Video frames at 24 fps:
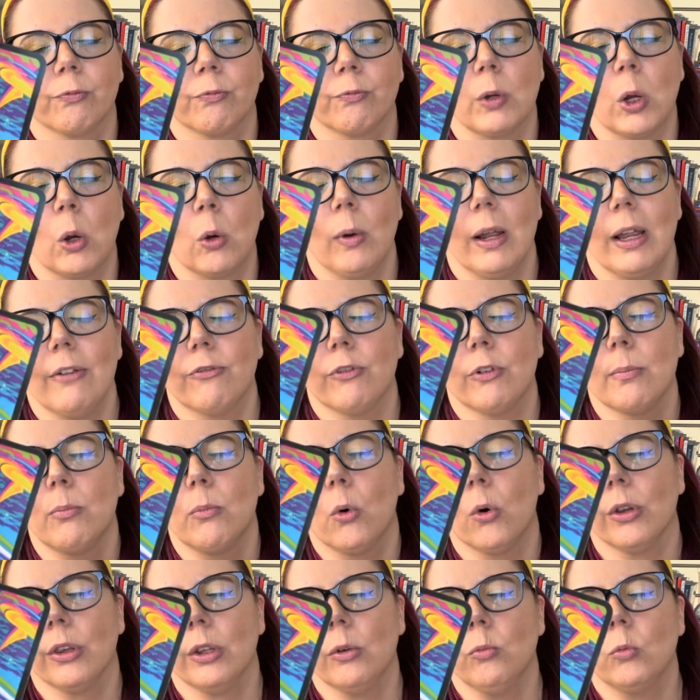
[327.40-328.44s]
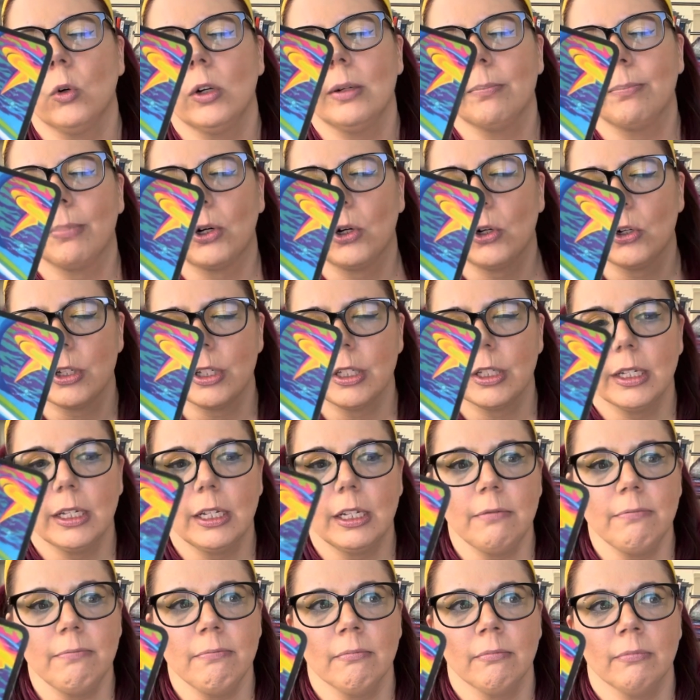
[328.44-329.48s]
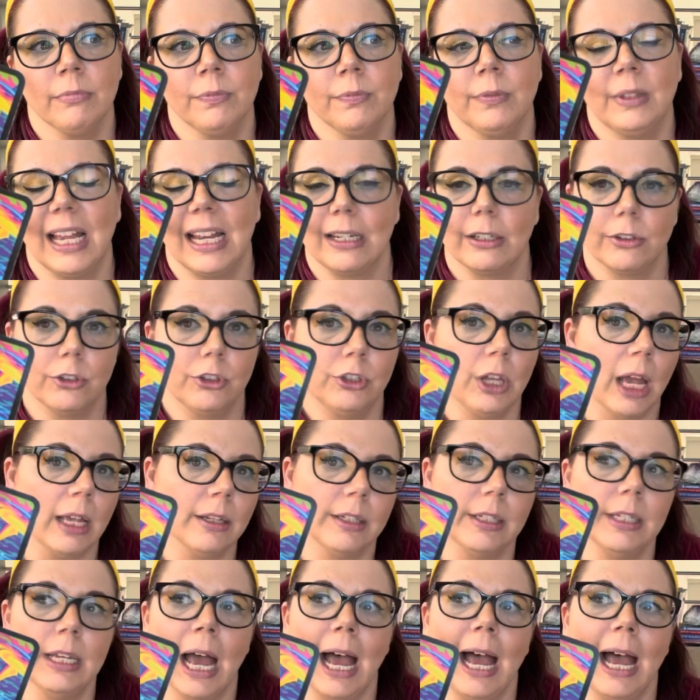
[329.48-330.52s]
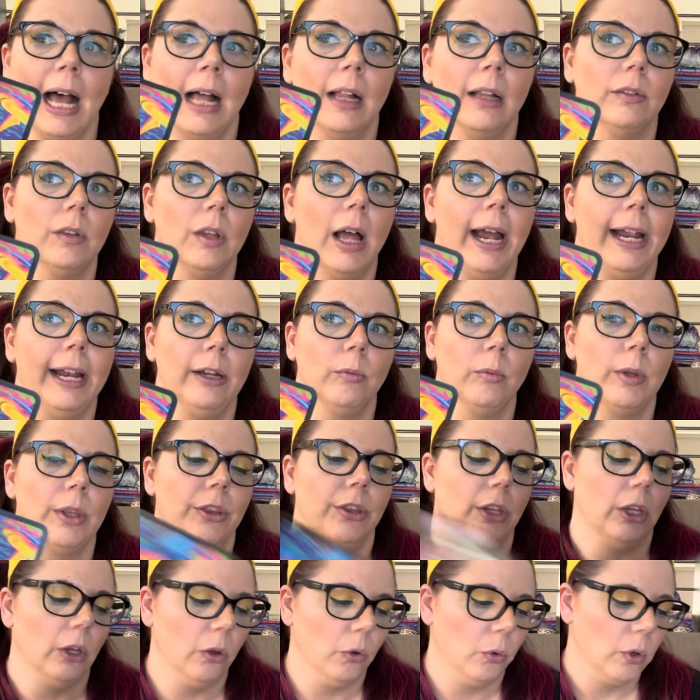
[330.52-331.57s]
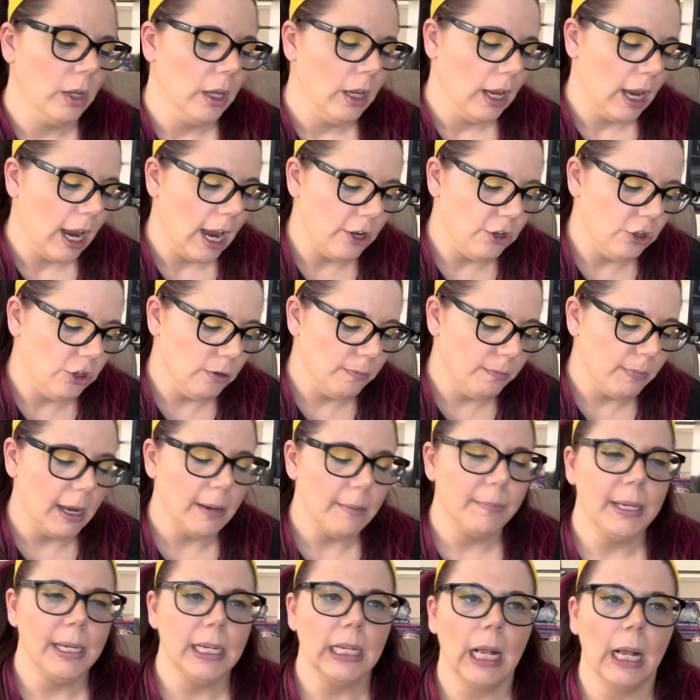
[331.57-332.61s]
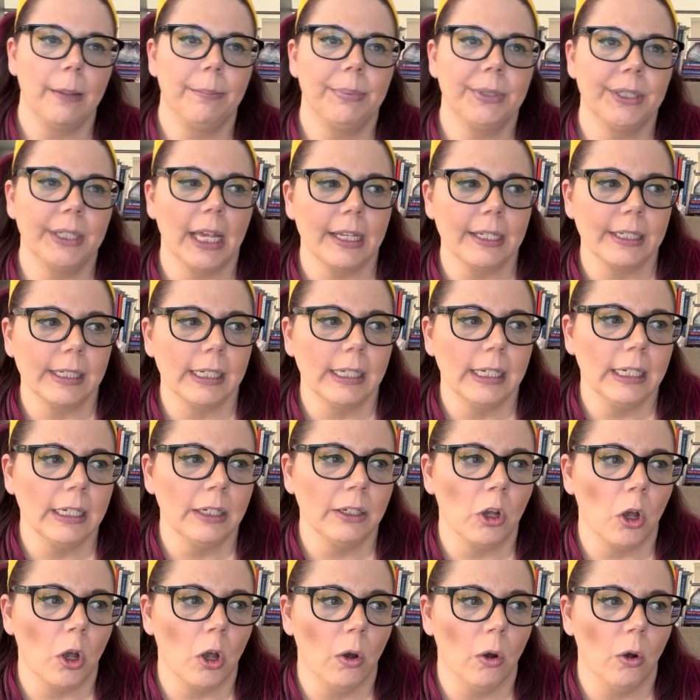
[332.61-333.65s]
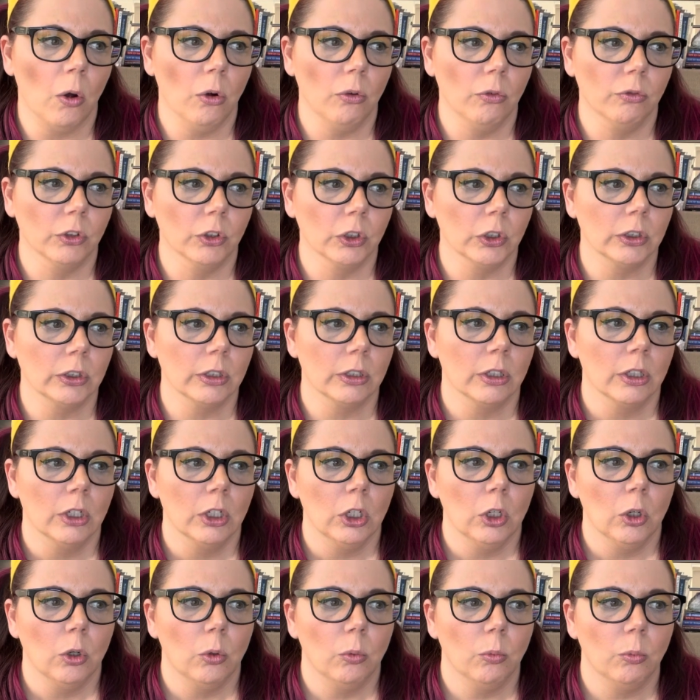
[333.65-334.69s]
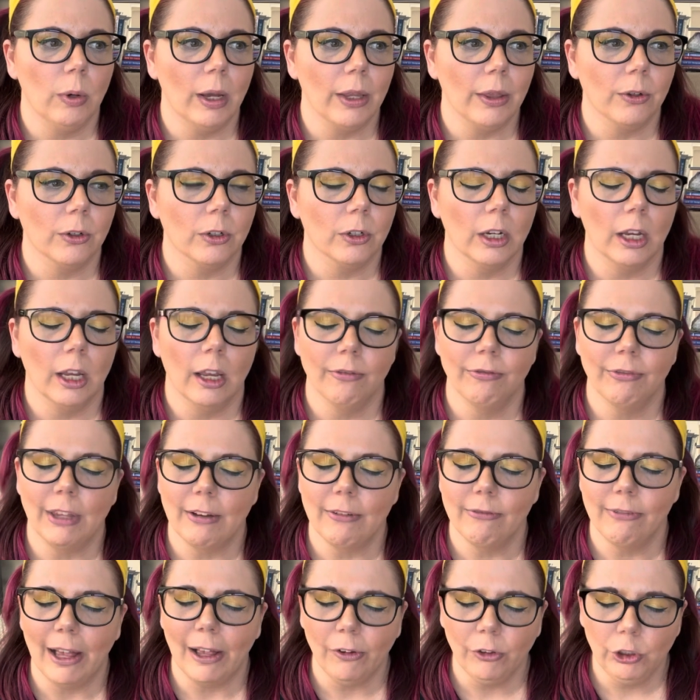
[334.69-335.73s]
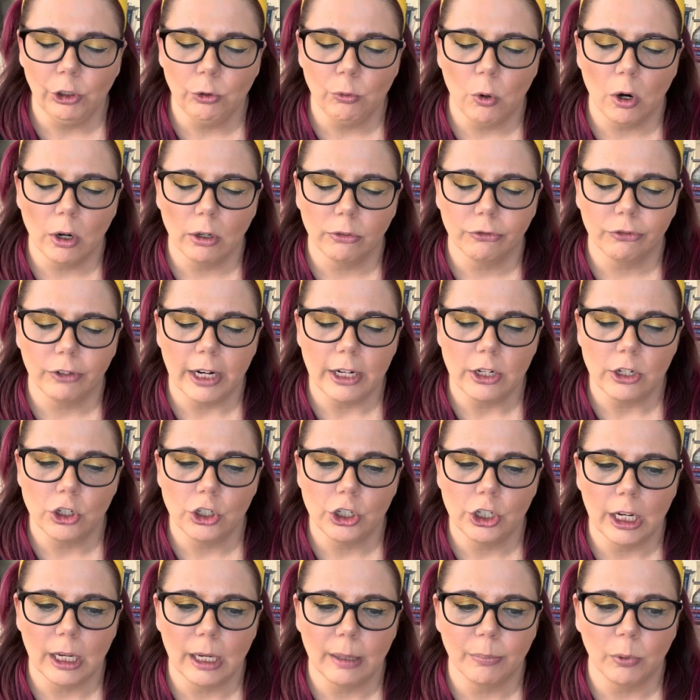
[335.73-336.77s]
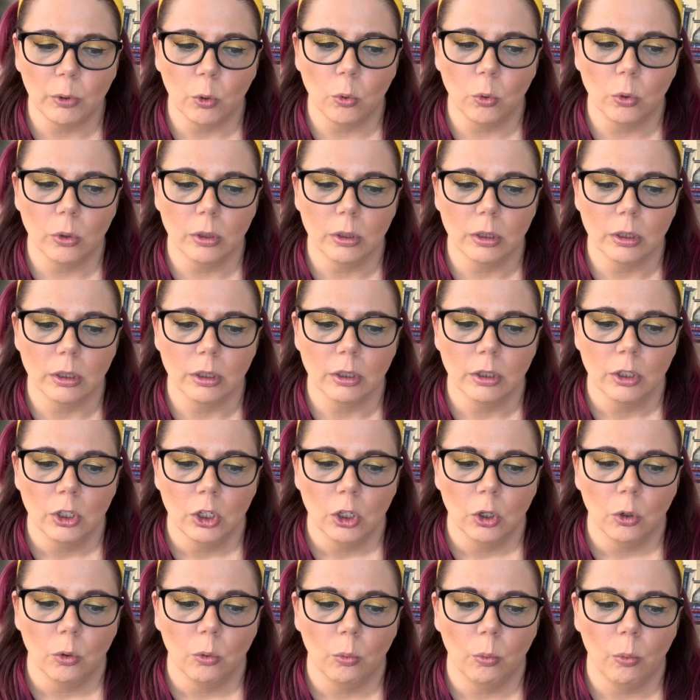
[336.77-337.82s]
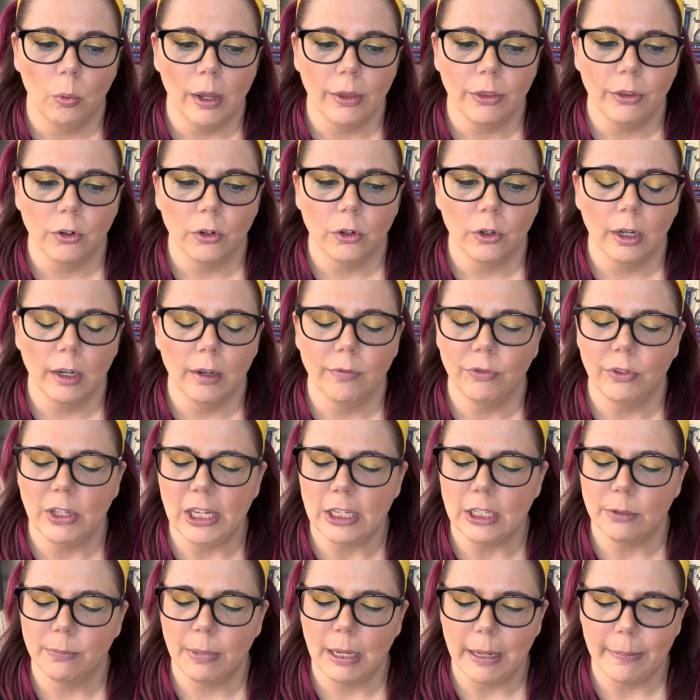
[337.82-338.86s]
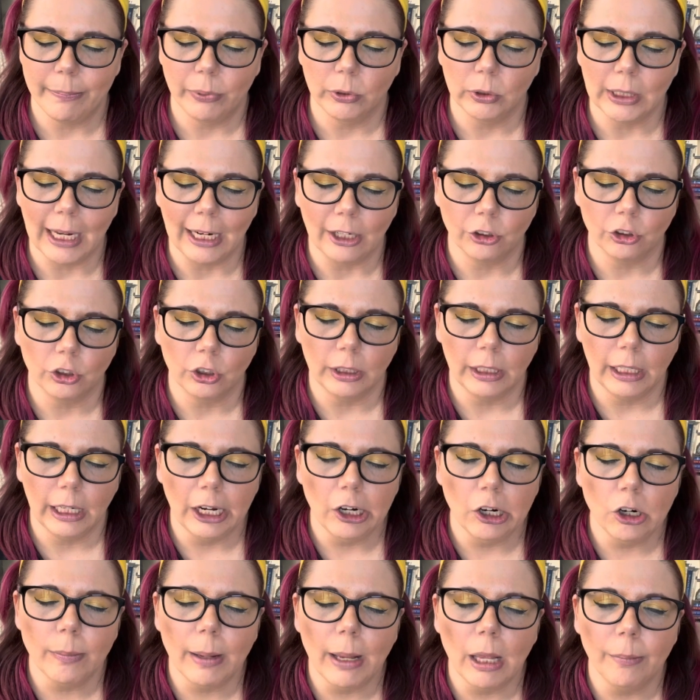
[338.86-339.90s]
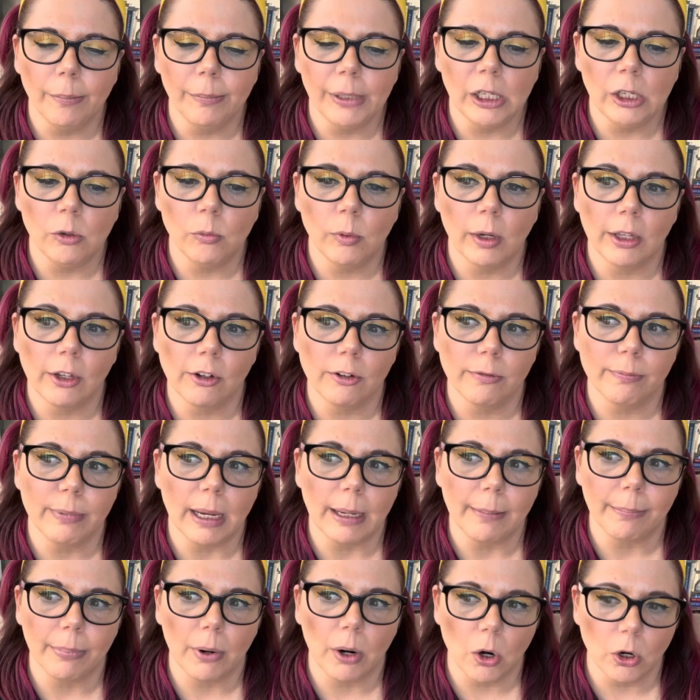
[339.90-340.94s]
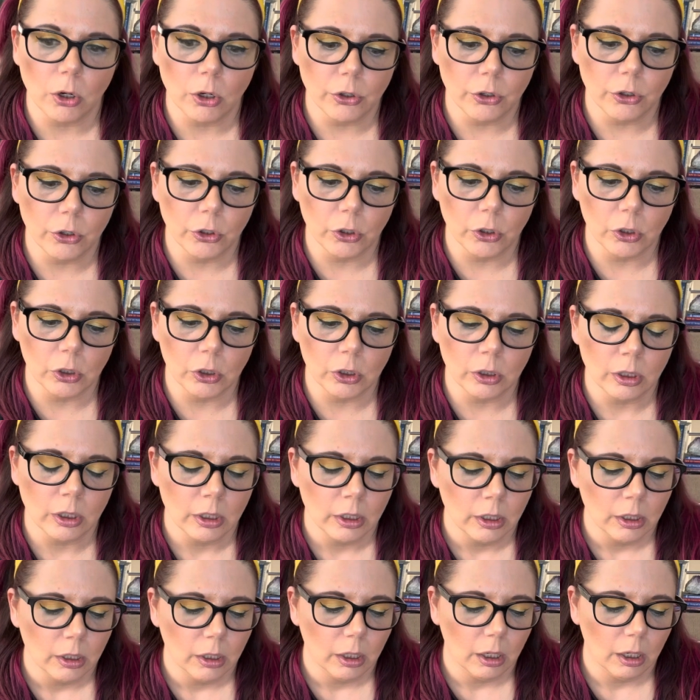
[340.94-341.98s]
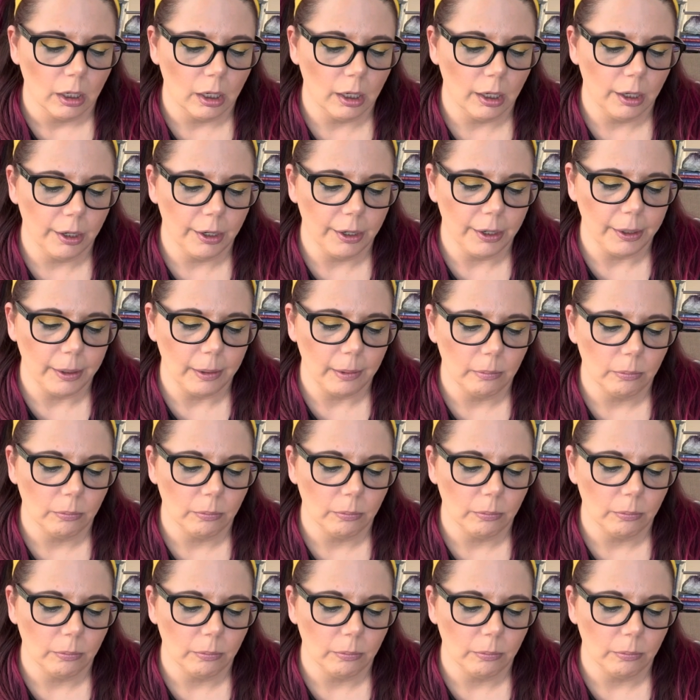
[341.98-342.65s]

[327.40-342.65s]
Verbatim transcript: away from more than one person that does not align with you. And you may be obsessing over whether if they value our friendship or whether if these people actually care about me, whether if my partner uh,